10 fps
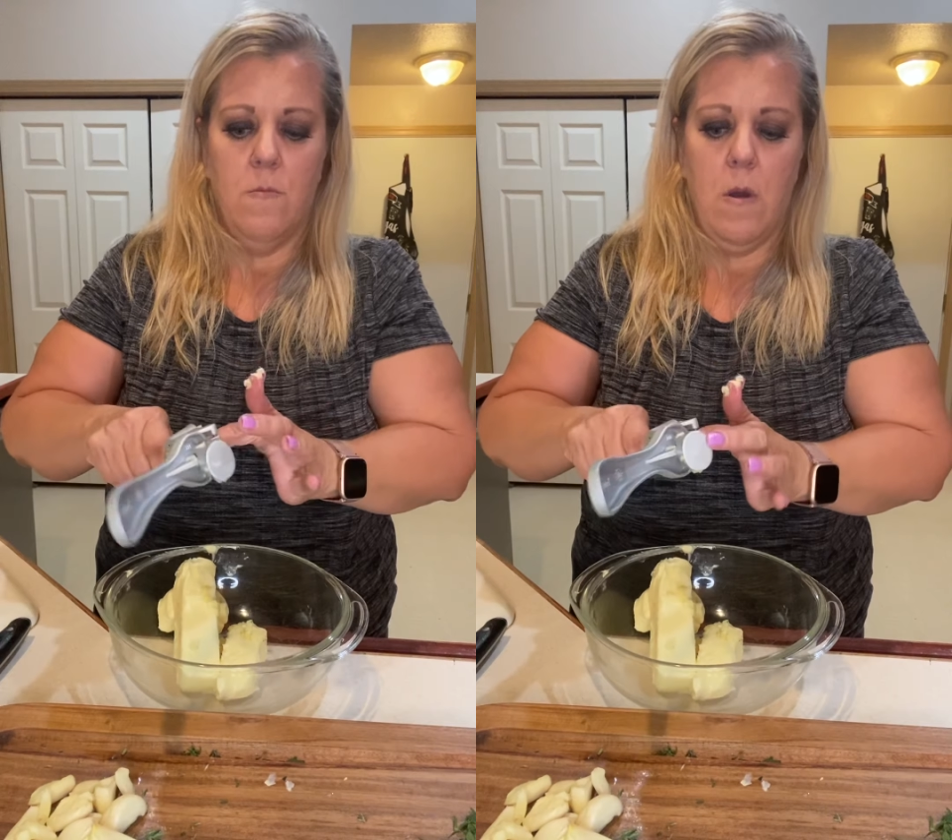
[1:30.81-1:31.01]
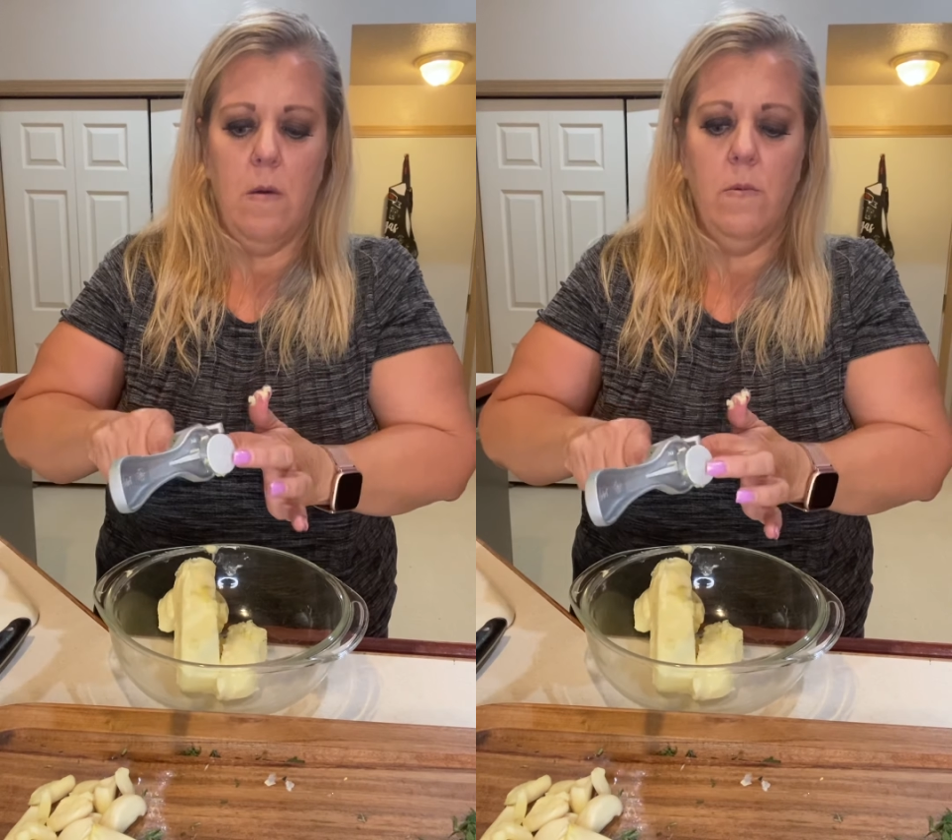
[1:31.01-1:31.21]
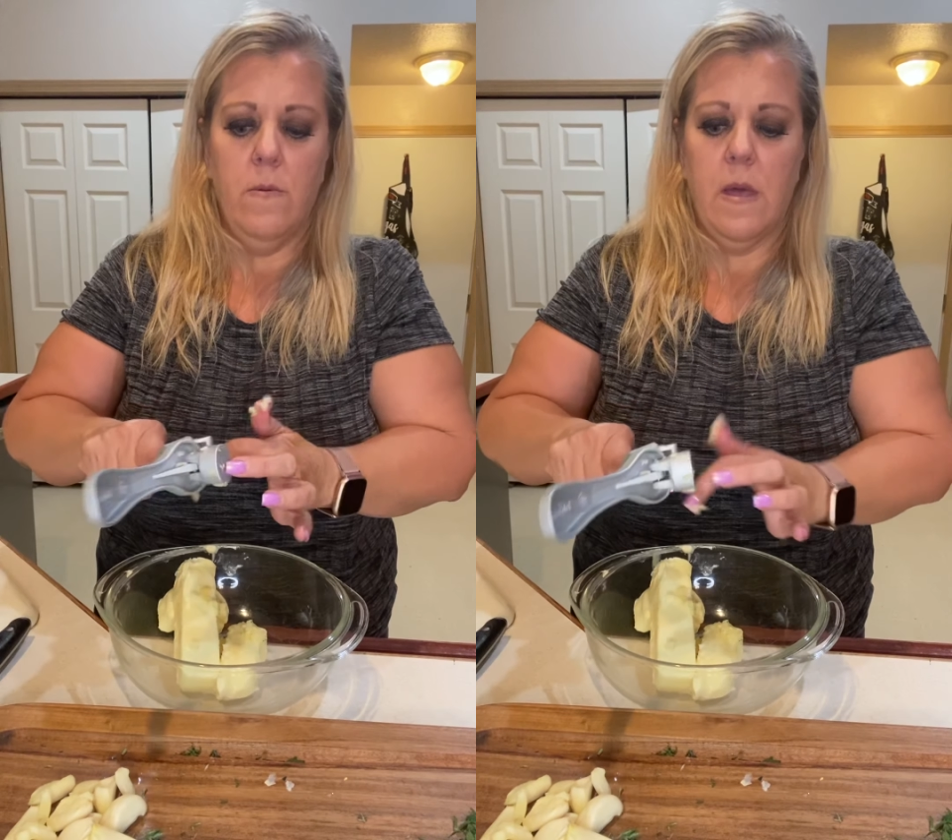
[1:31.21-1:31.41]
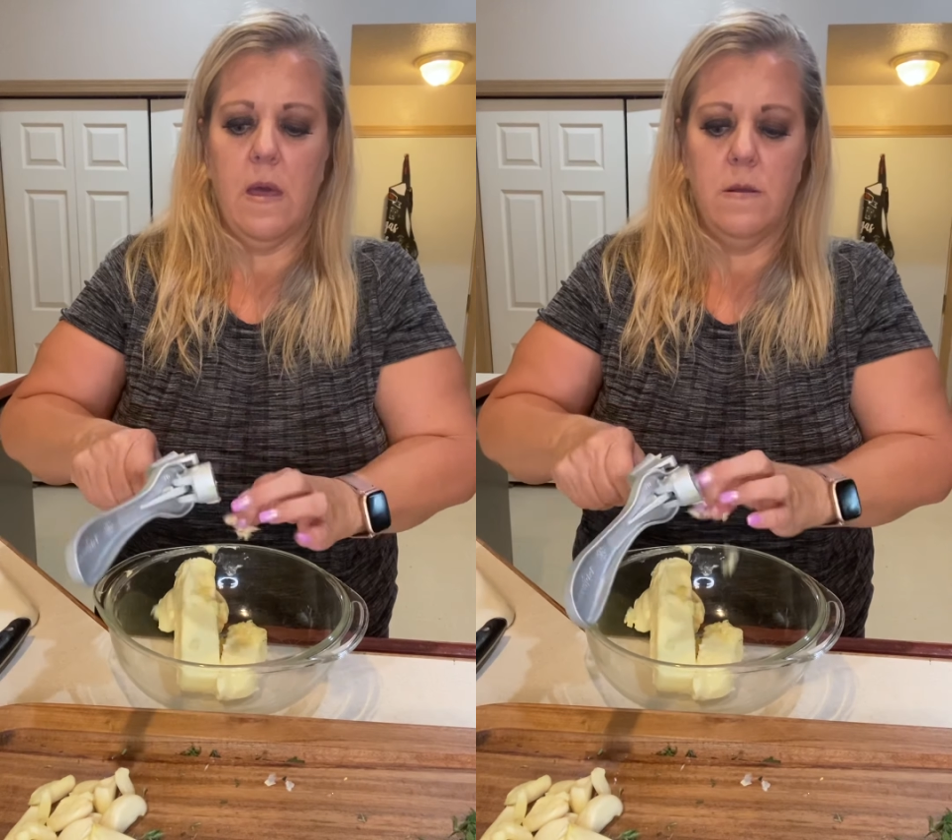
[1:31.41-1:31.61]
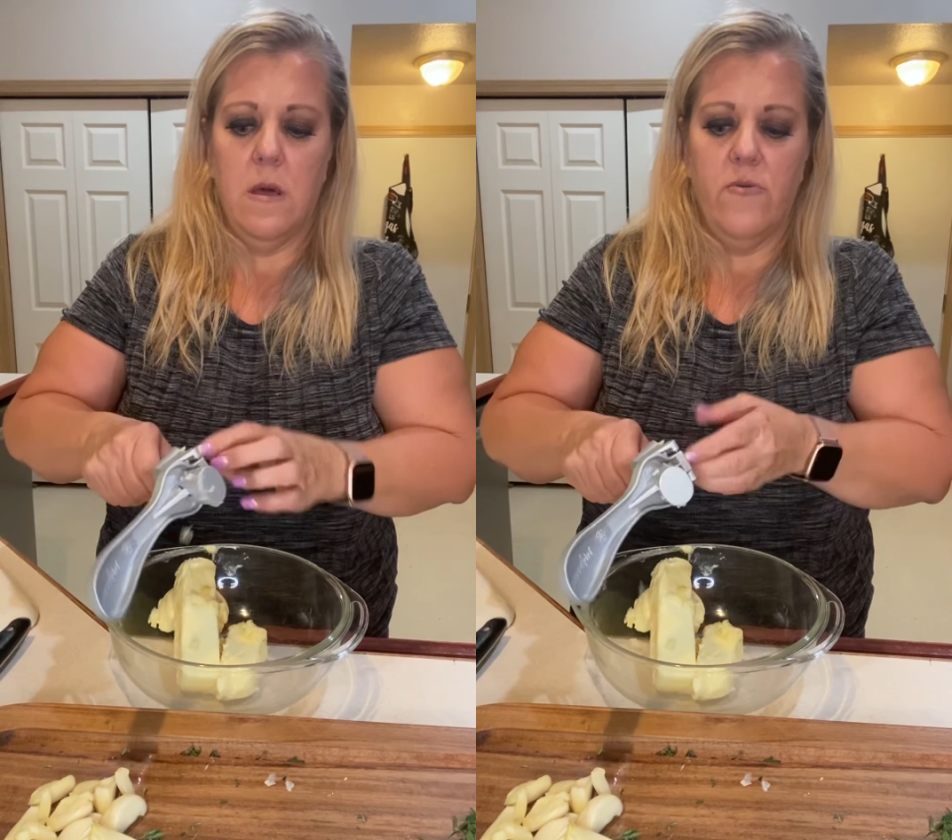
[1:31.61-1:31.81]
probably
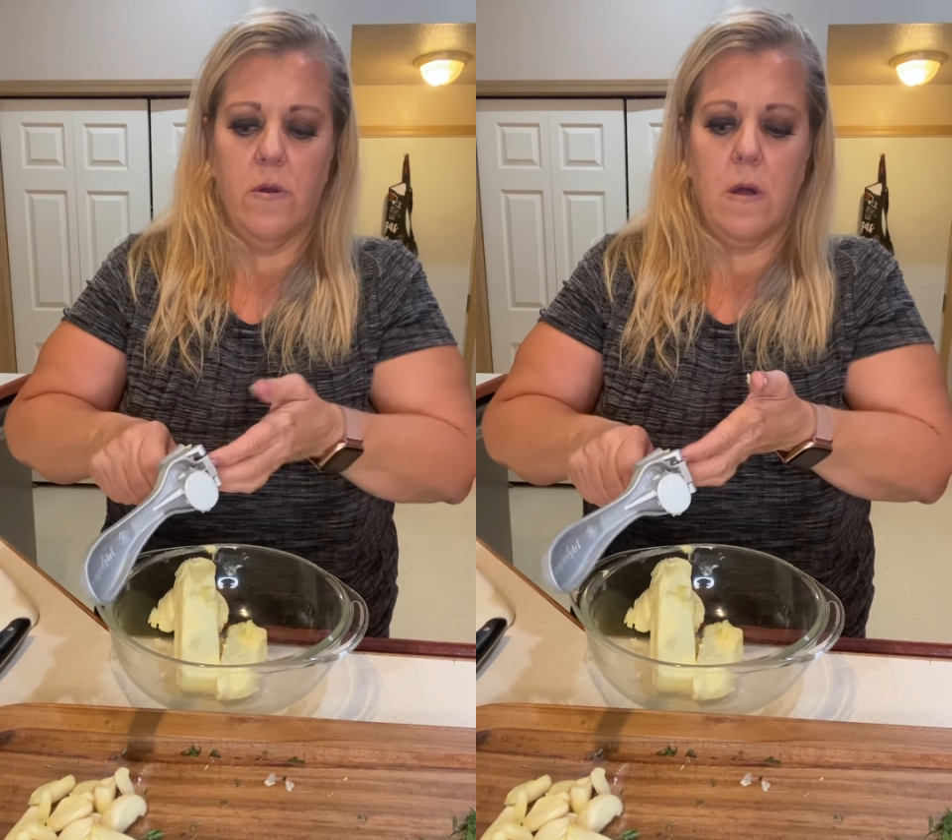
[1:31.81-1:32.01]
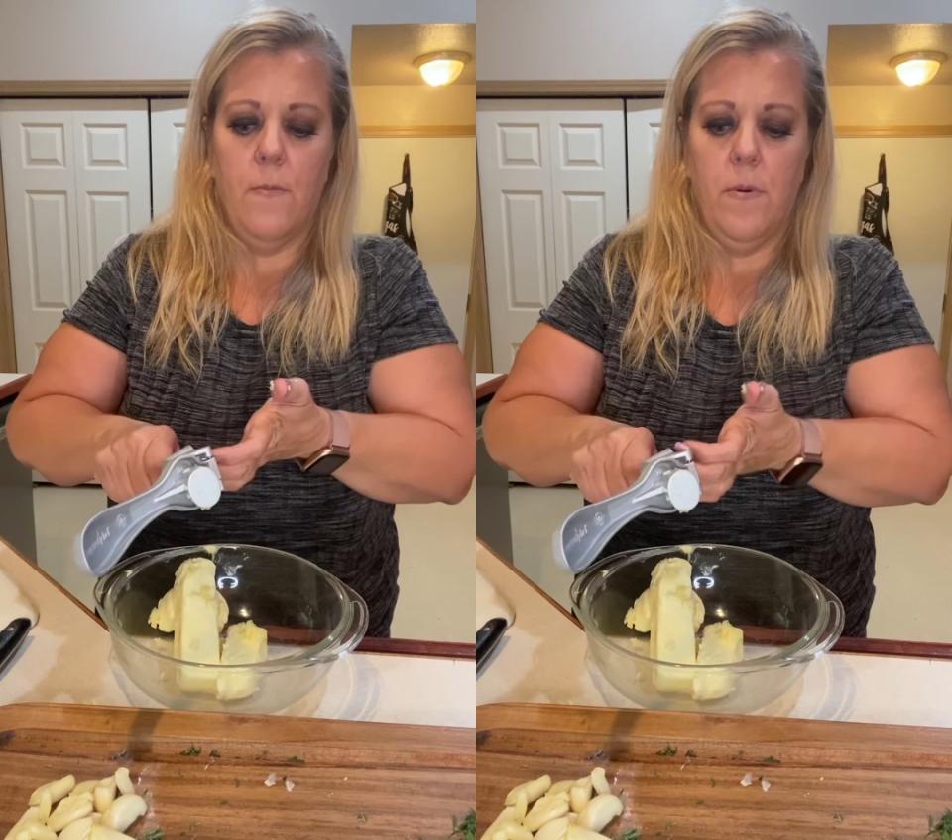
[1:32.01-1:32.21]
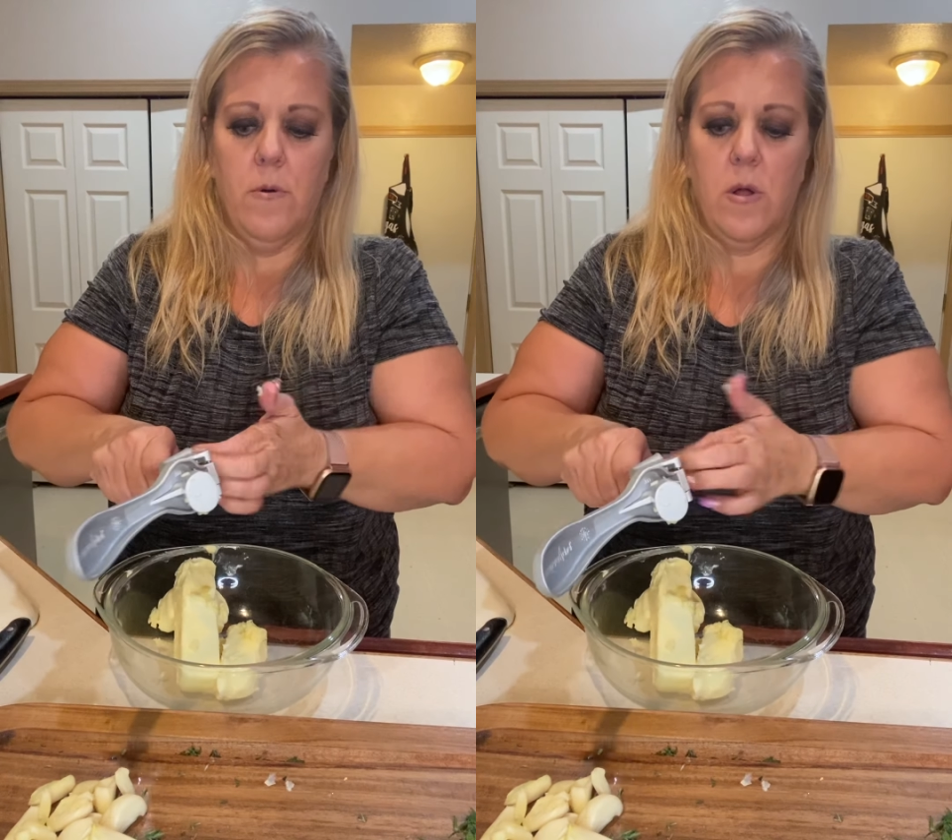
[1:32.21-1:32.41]
another couple